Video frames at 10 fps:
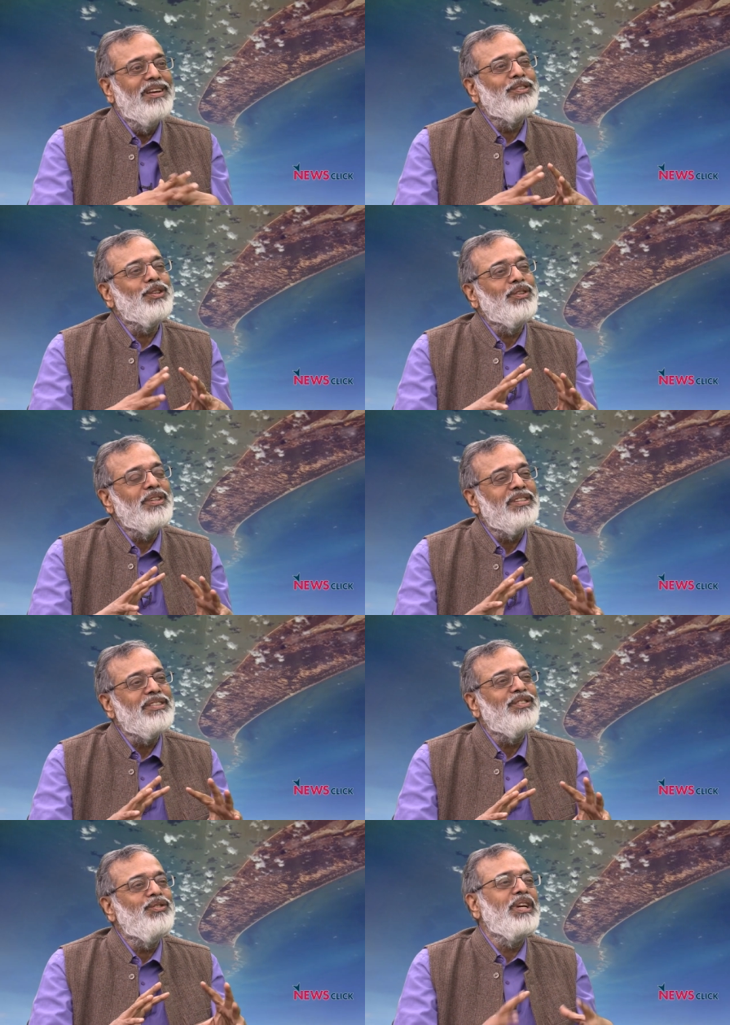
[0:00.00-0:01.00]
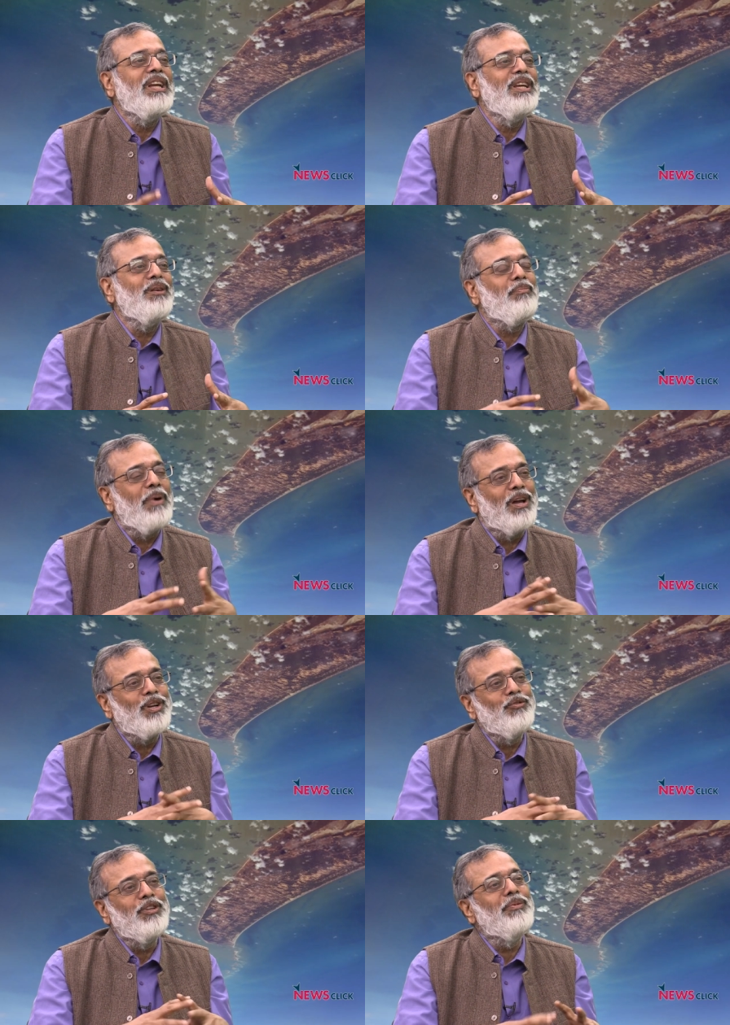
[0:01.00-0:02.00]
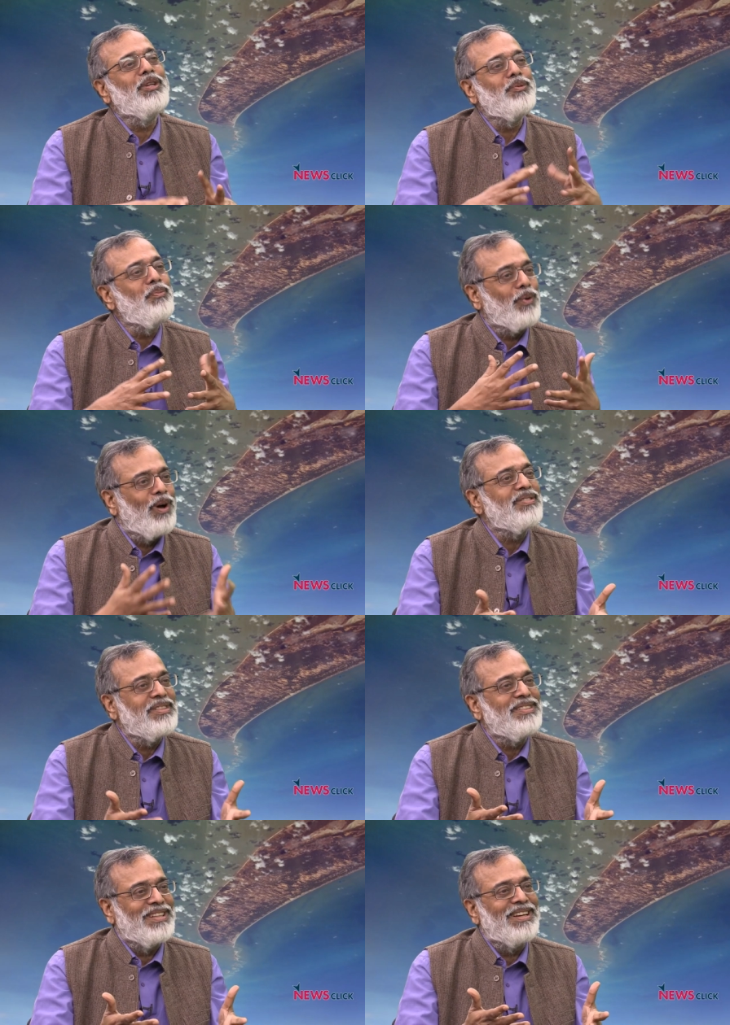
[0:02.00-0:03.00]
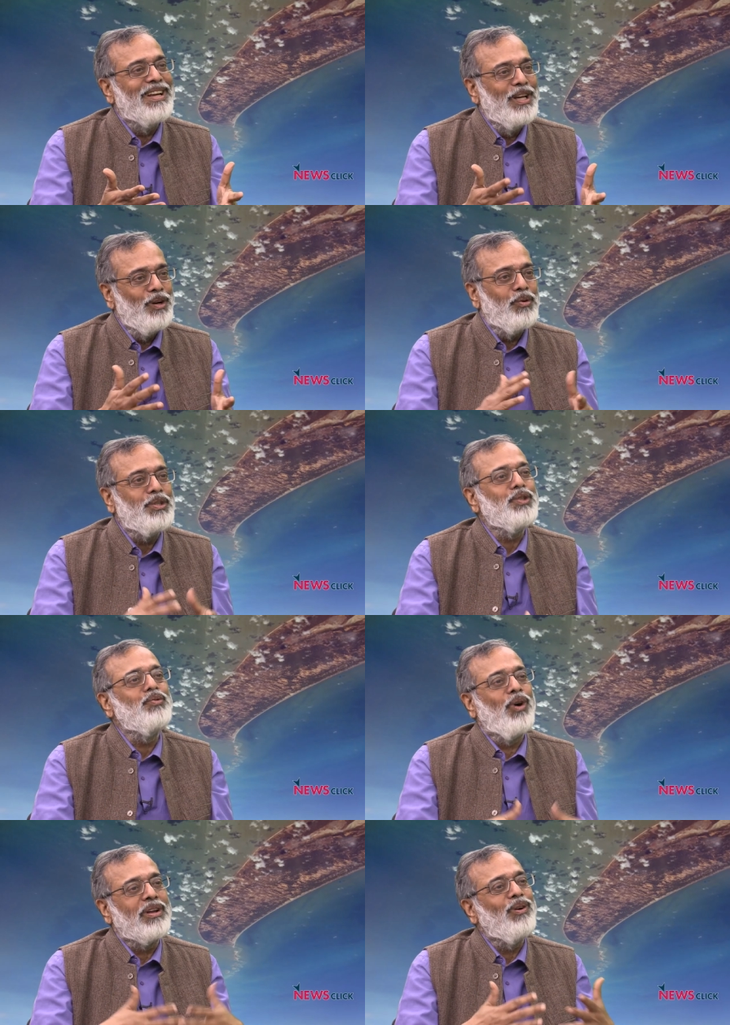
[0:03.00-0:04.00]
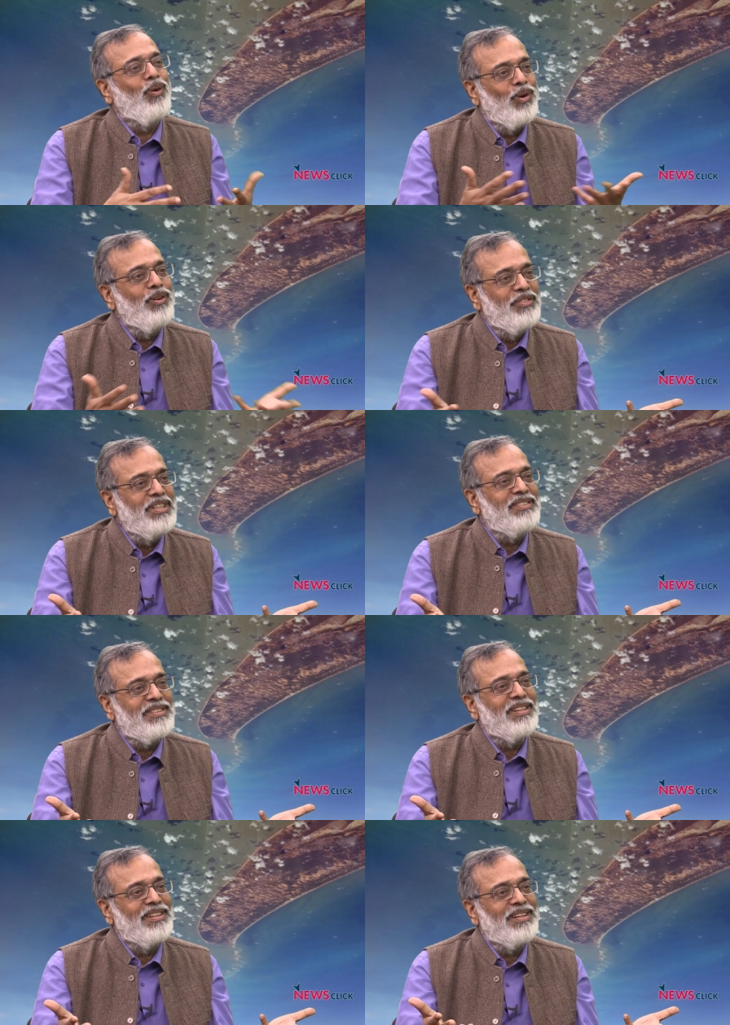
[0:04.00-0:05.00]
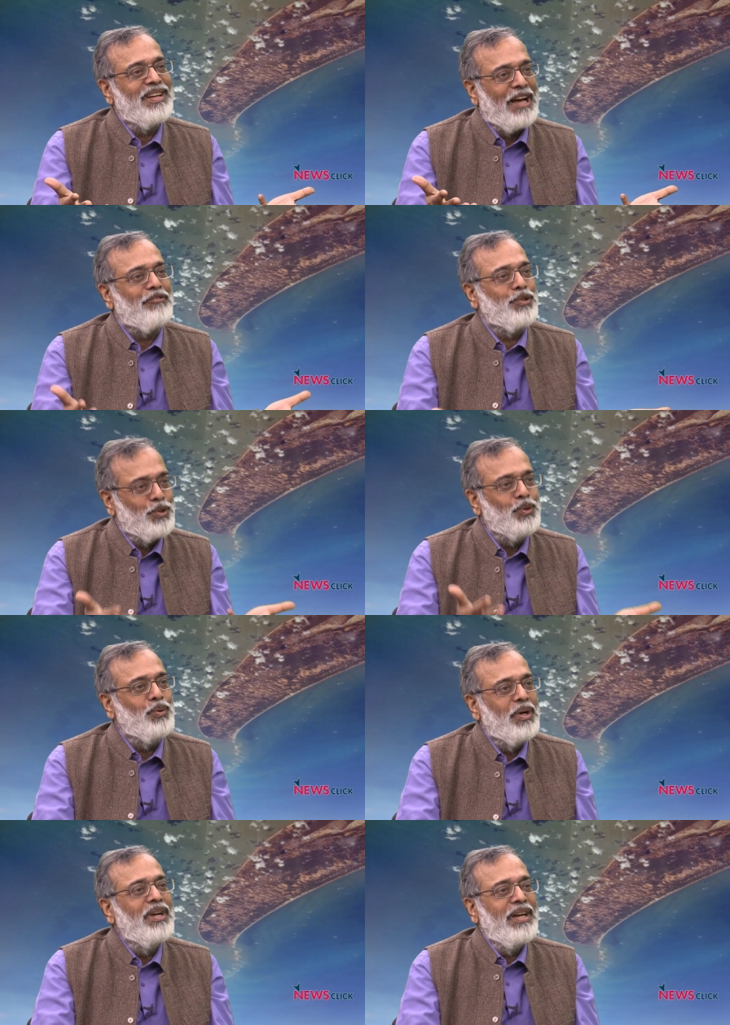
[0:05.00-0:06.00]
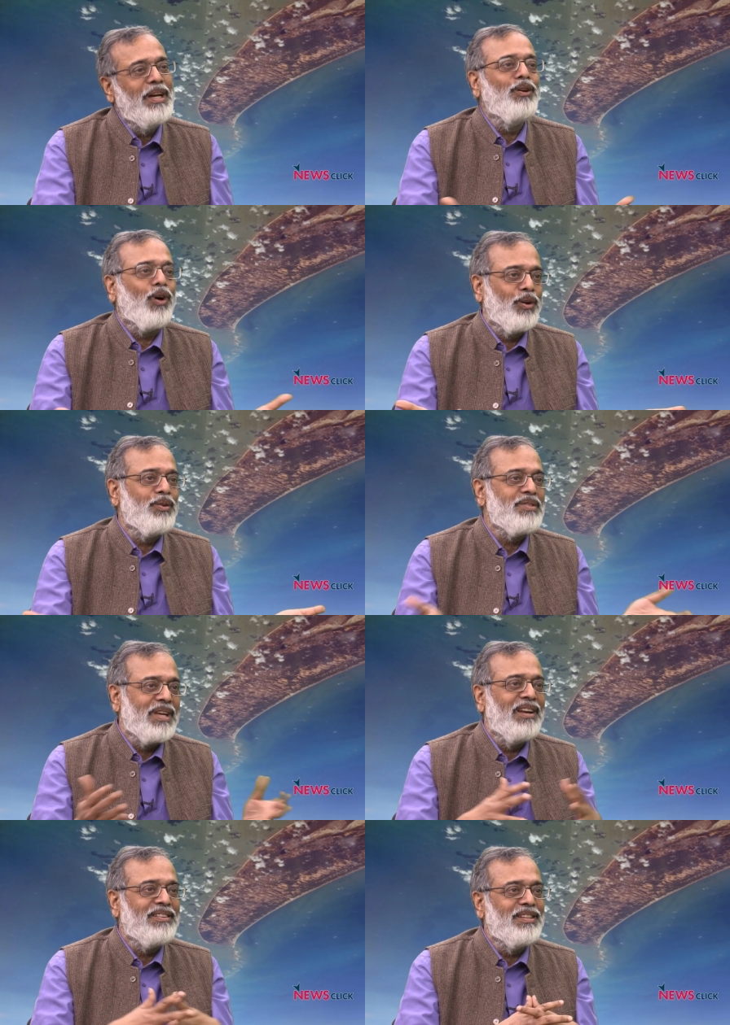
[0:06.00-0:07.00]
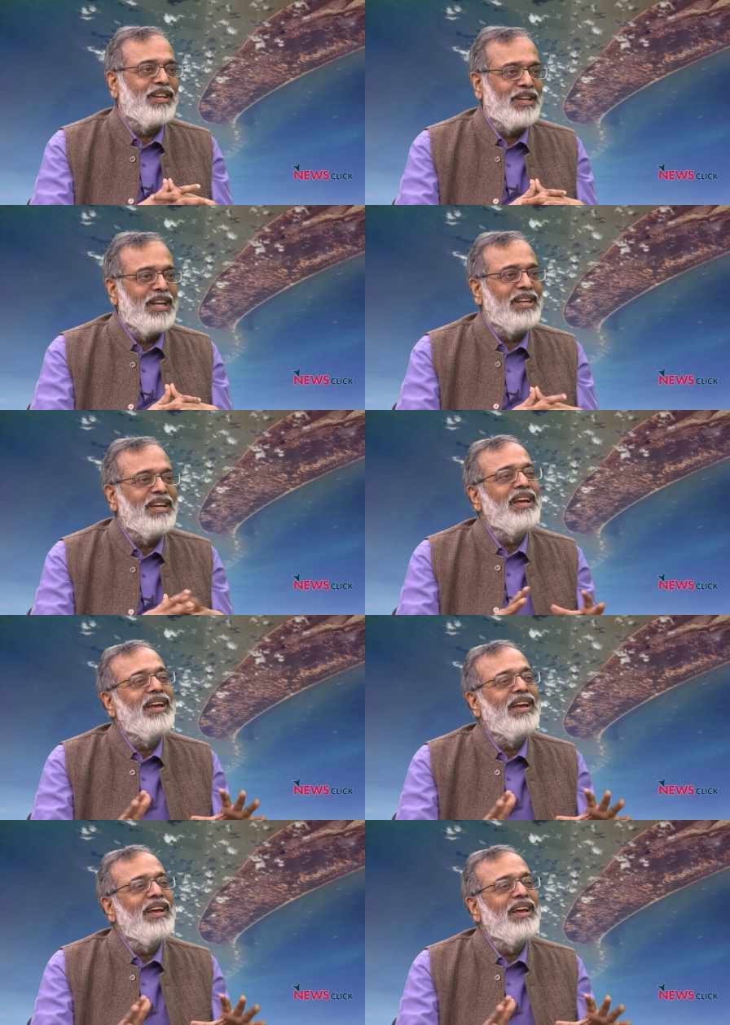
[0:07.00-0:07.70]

So this is really a part of image processing, yeah. which is what all of these uh, have to do in order to sell us the really